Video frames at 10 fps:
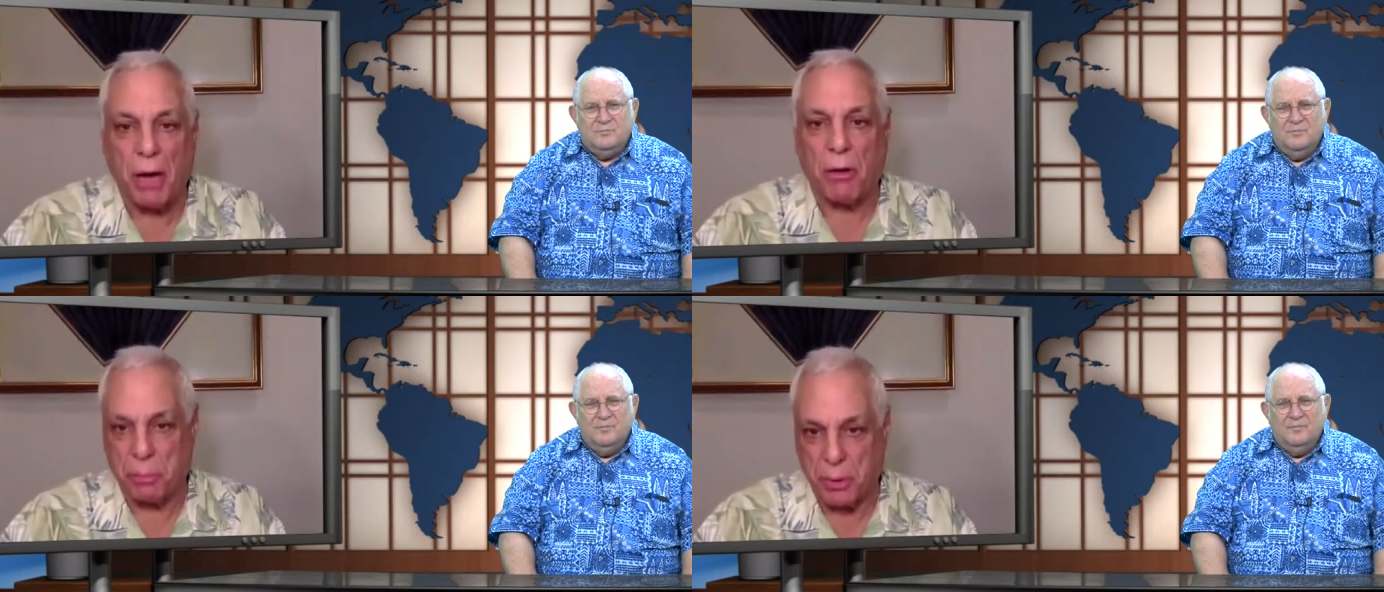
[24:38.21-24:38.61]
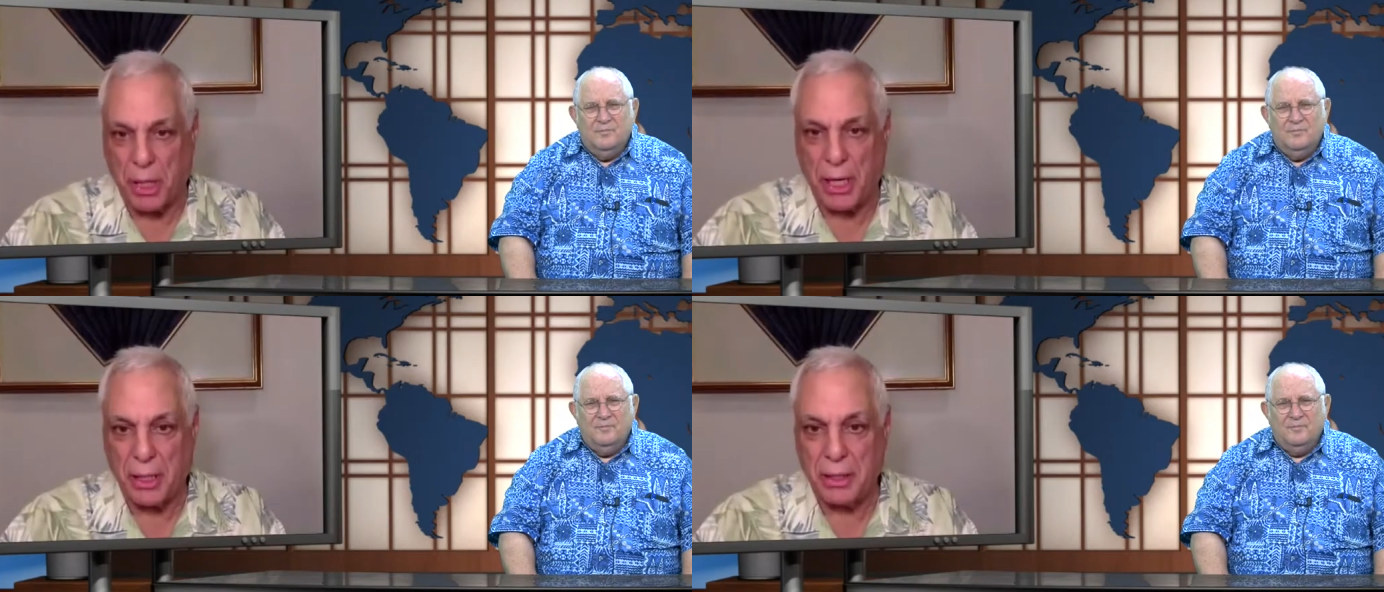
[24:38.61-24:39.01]
Speaker 1: power
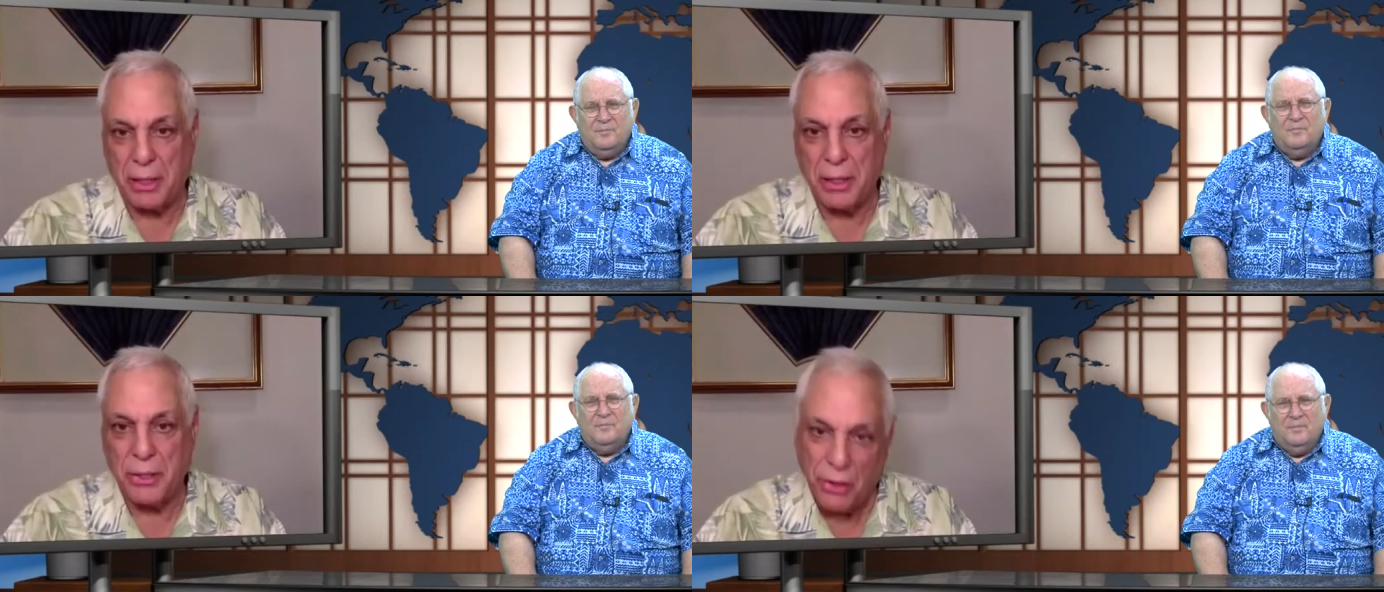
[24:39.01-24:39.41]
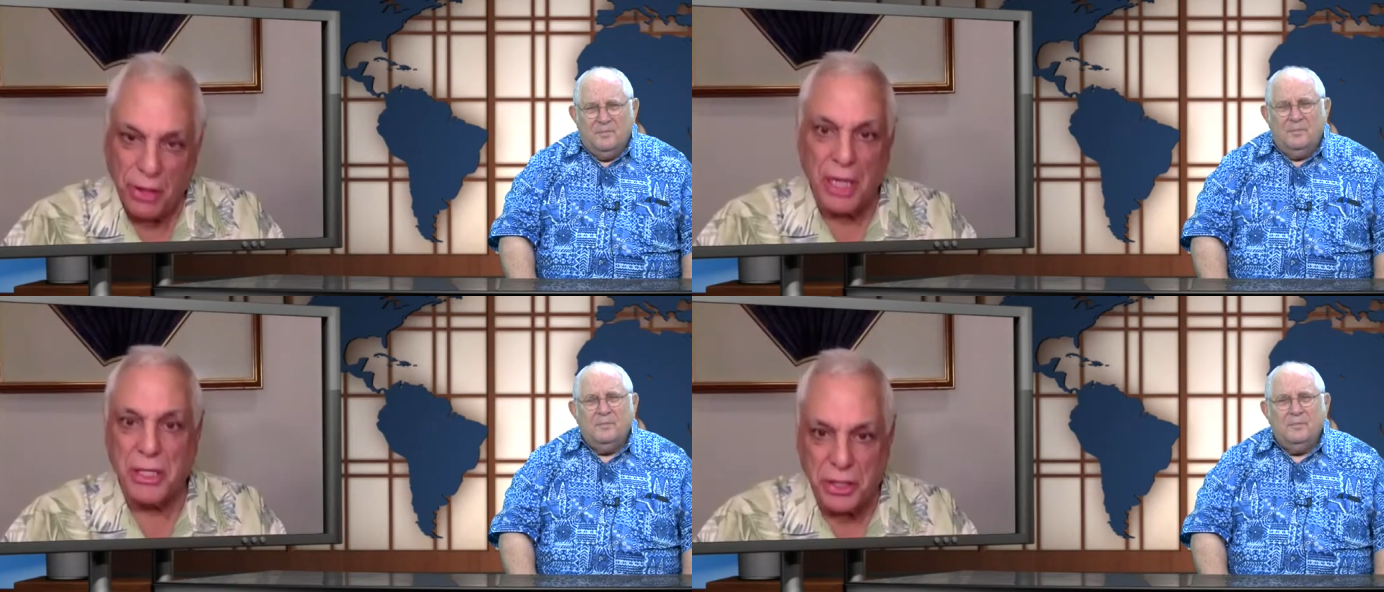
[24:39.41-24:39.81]
plant, you're
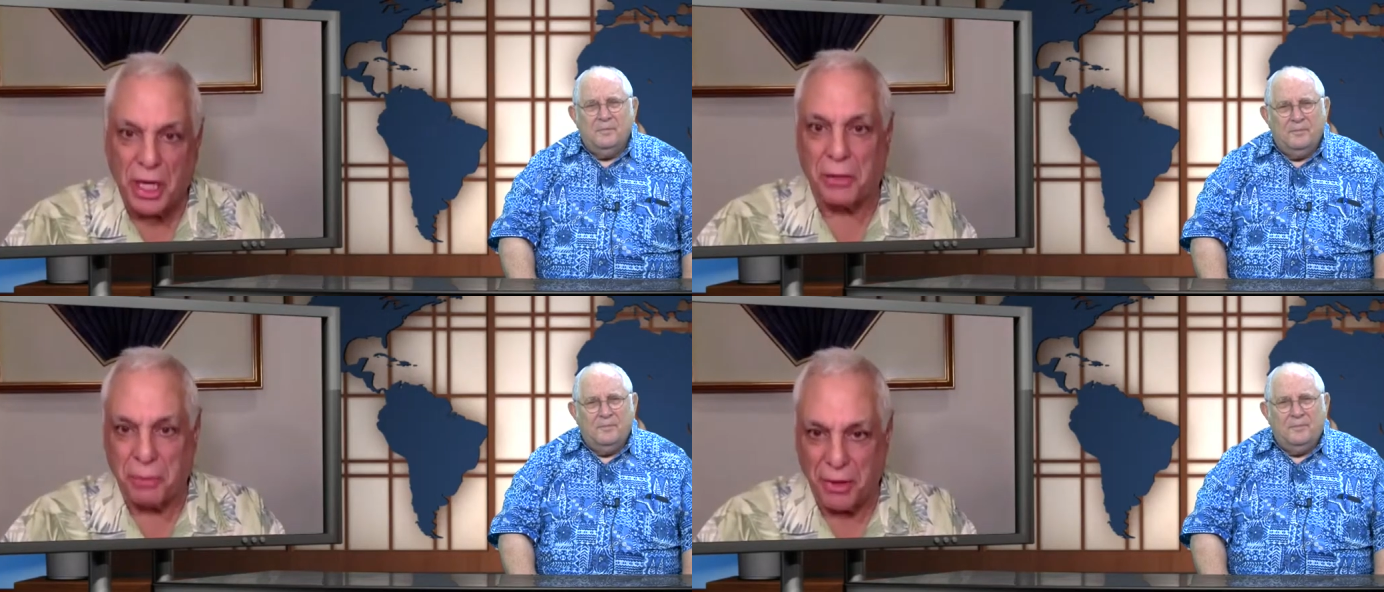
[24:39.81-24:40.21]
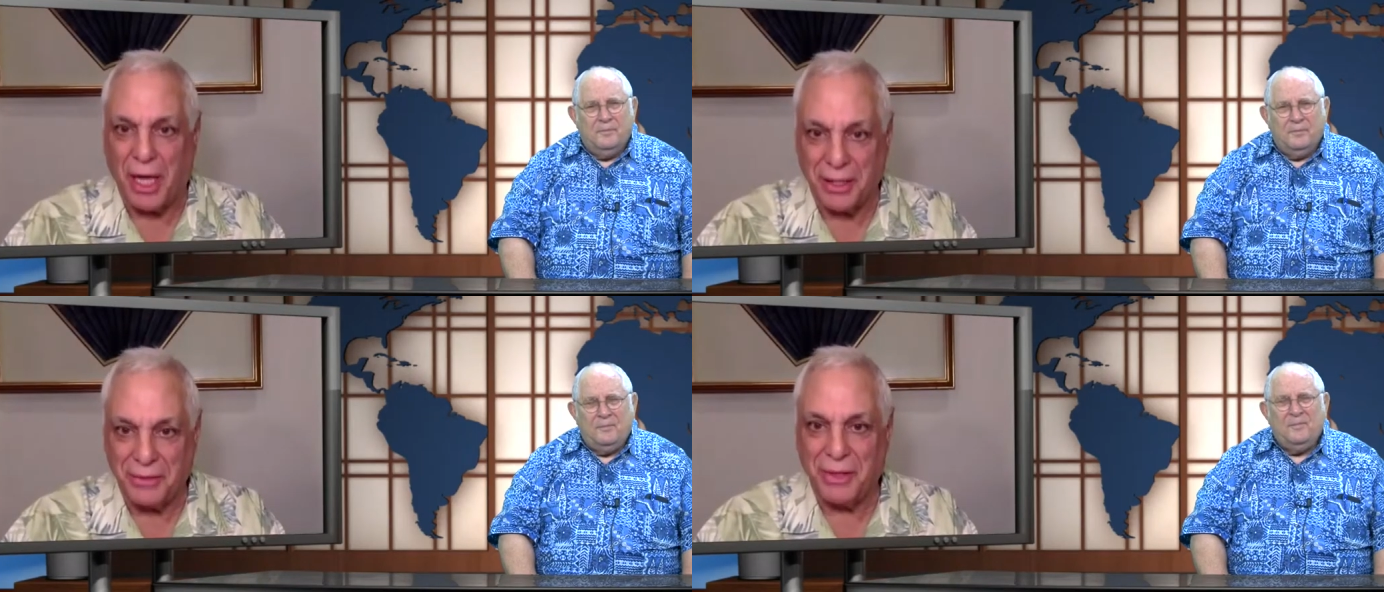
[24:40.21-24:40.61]
kind of stuck with
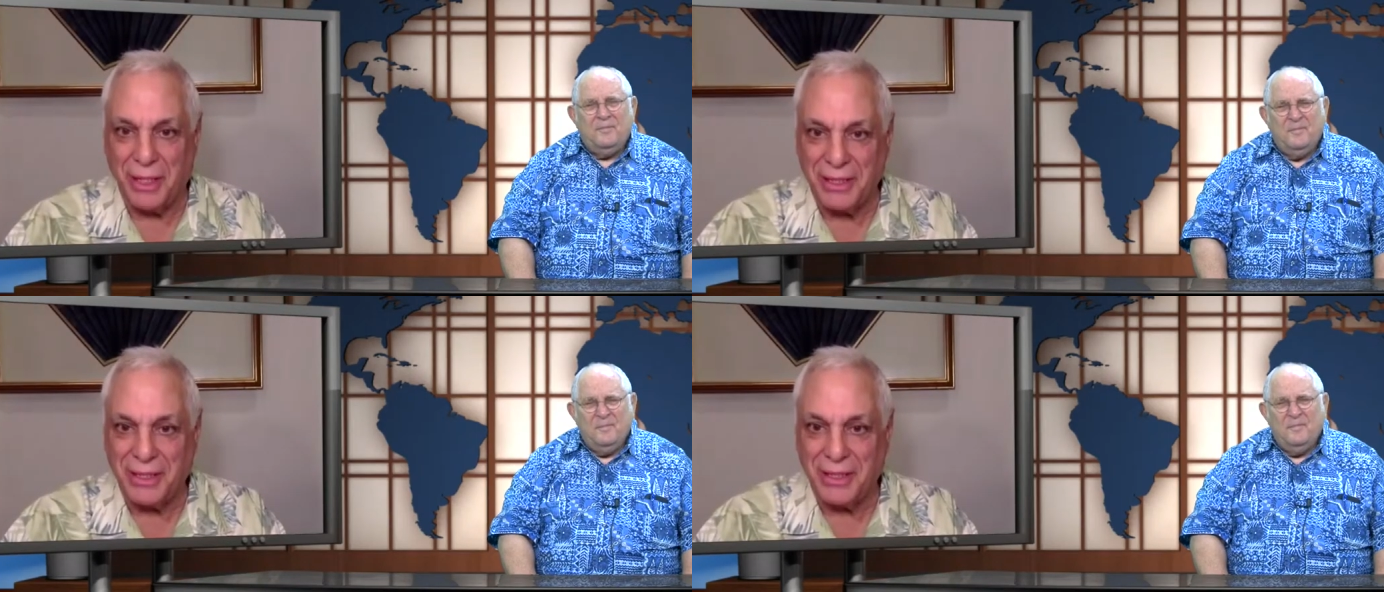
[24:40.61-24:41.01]
it, right,